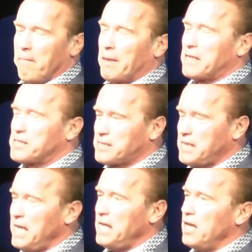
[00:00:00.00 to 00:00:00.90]
But the
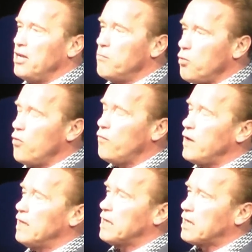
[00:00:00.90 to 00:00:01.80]
scene in the
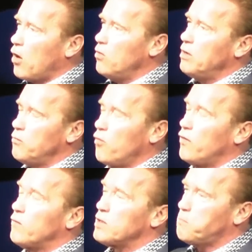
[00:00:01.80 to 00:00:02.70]
movie, and the Conan
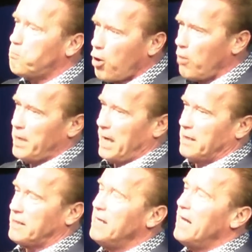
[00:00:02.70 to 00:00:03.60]
movie, was
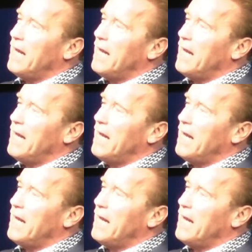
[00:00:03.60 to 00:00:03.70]
permanent.